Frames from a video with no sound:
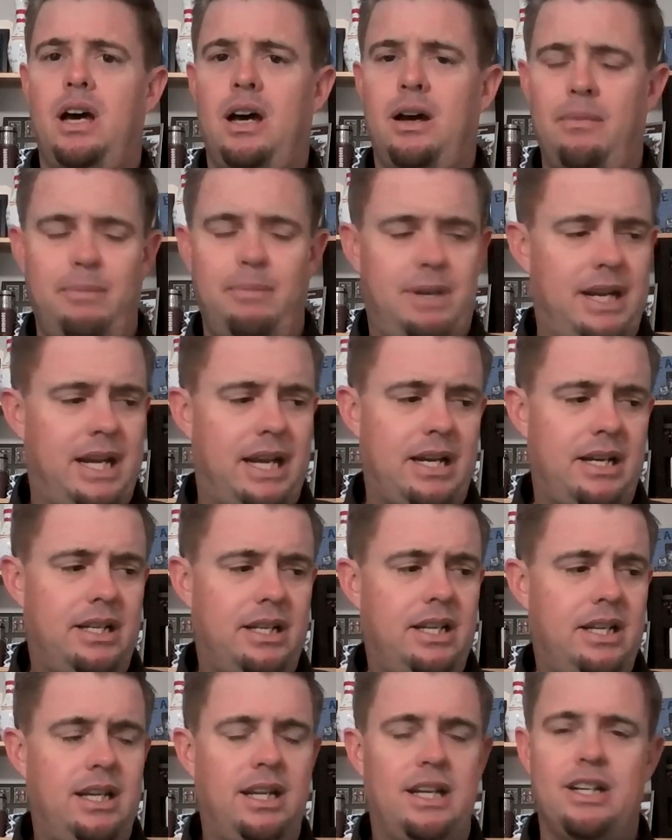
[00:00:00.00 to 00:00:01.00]
update
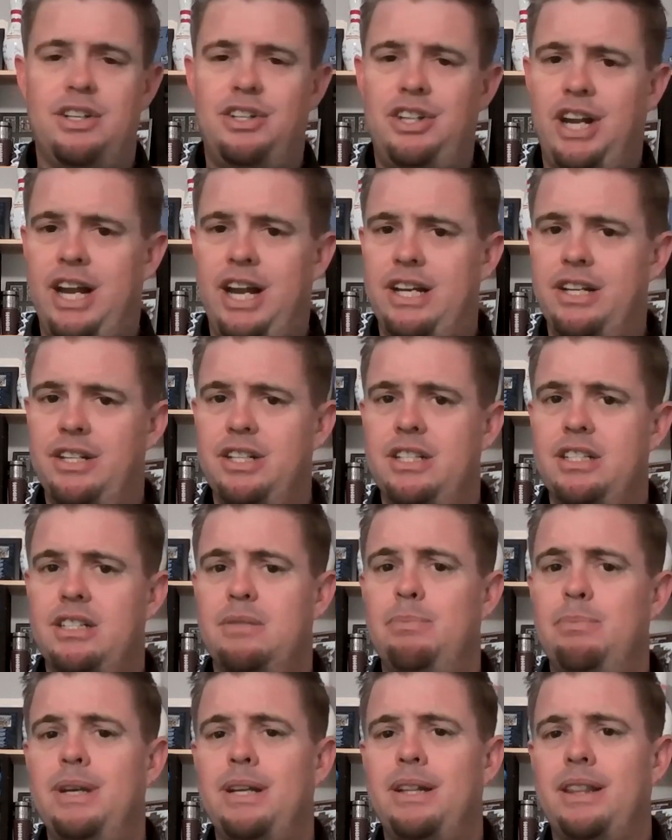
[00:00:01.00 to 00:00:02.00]
and change is
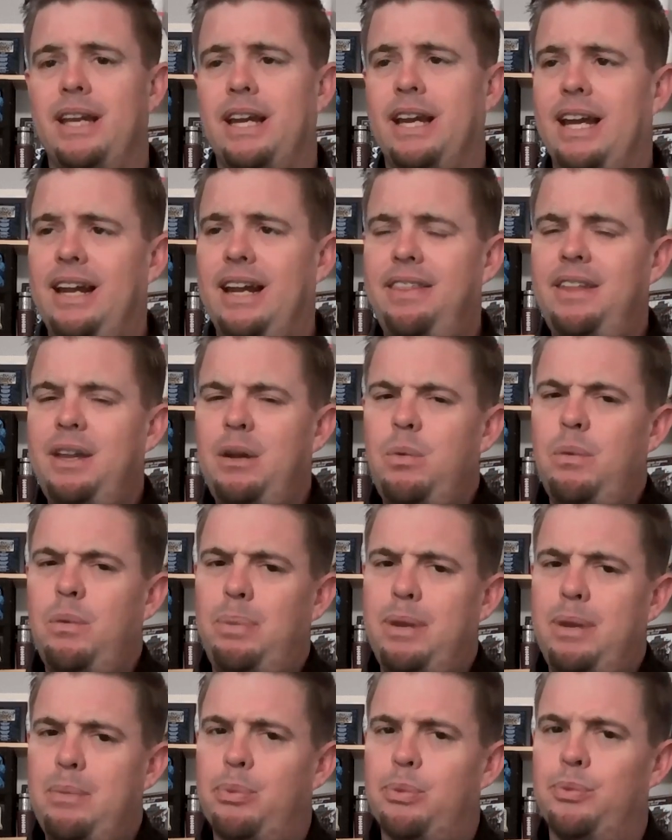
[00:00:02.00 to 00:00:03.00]
the big thing. And I think what
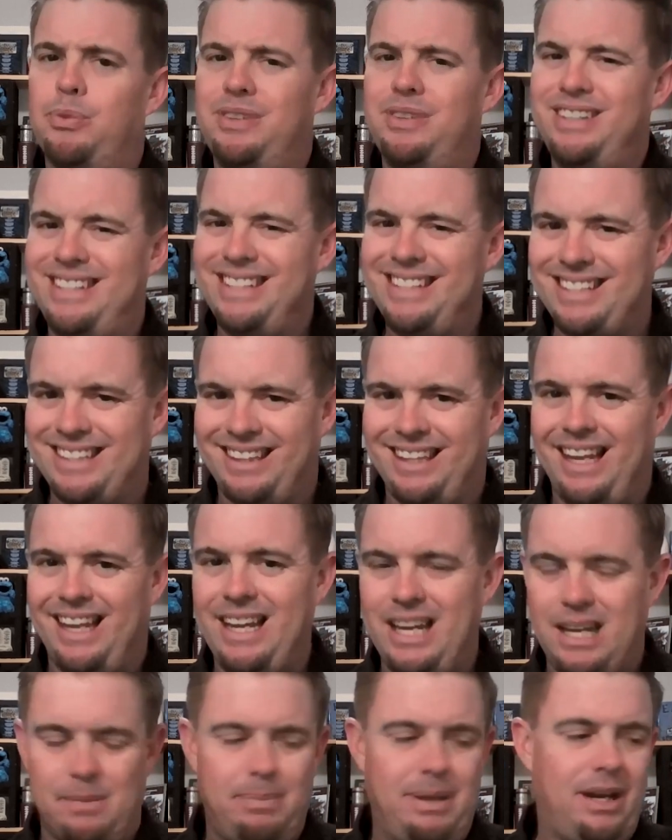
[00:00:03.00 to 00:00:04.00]
people
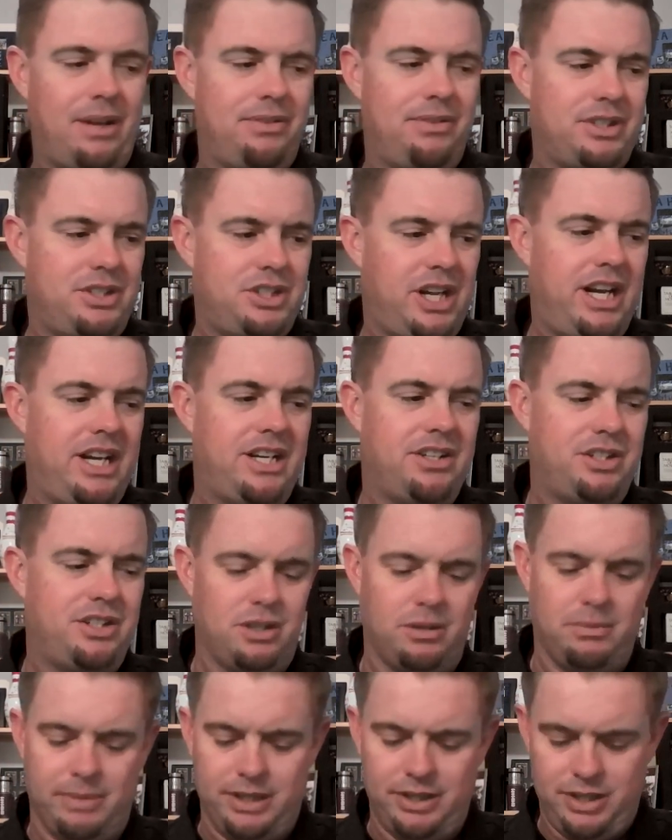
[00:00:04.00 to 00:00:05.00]
dislike about the change
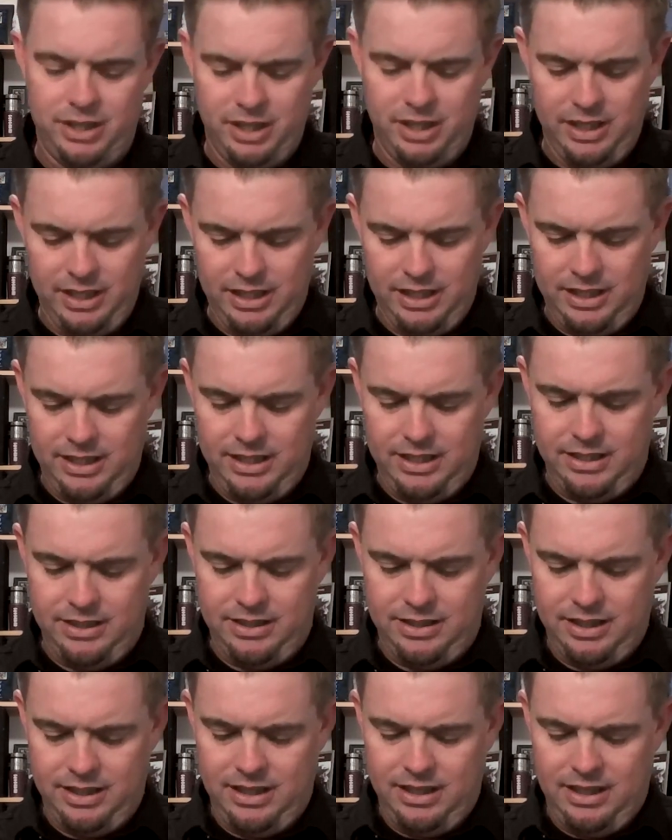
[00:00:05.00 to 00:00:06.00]
so much
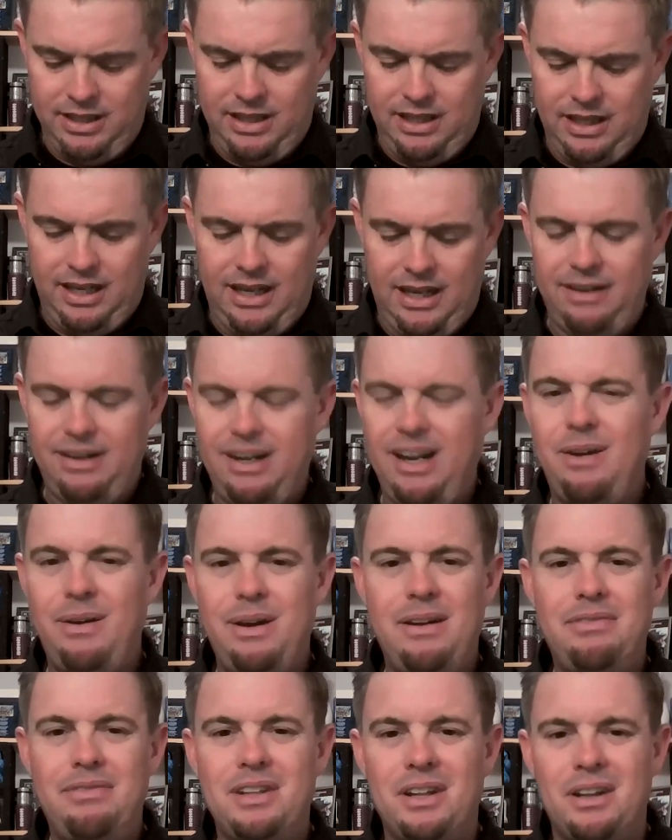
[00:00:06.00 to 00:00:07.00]
is I now
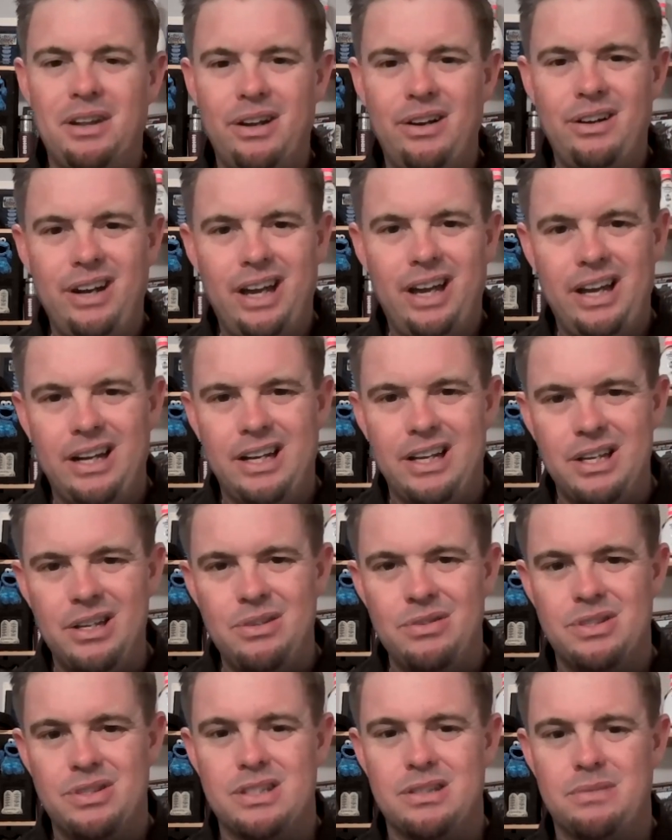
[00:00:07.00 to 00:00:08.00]
have to learn how to
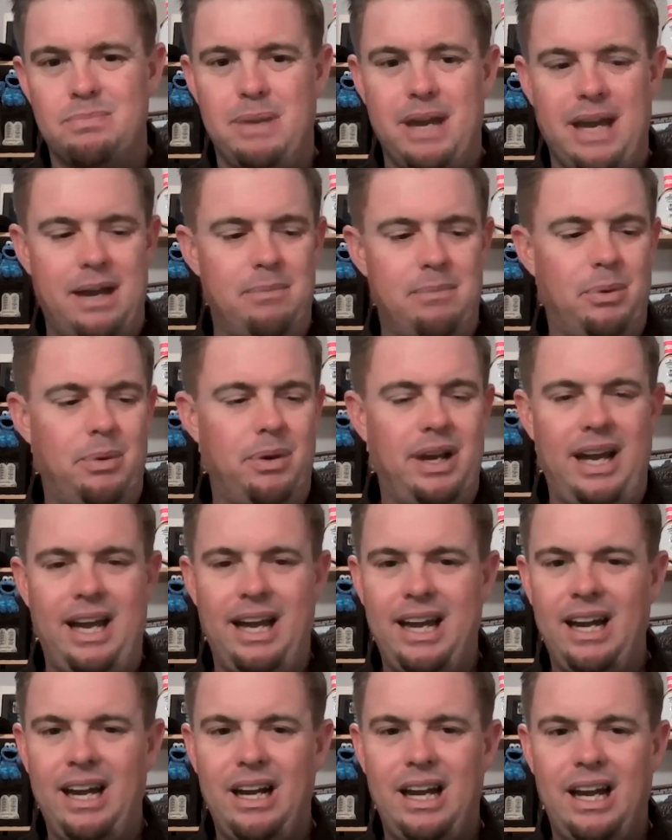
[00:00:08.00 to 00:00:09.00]
use this bad boy. I
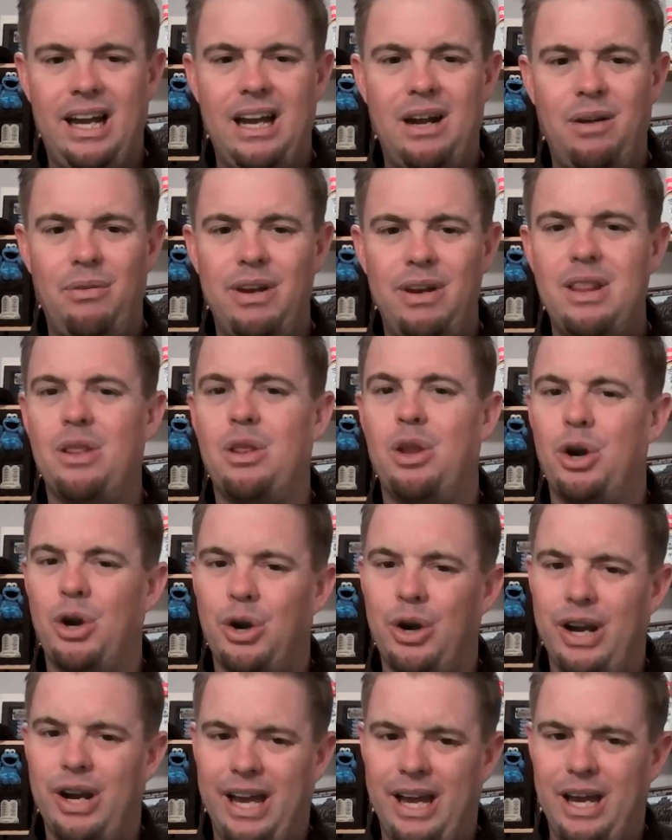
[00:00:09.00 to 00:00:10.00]
gotta
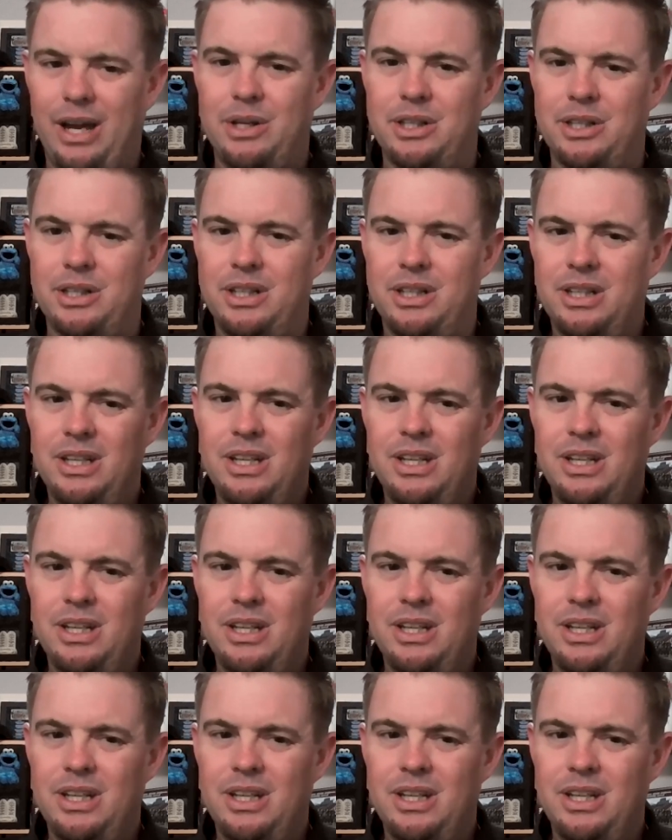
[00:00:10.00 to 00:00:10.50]
relearn how to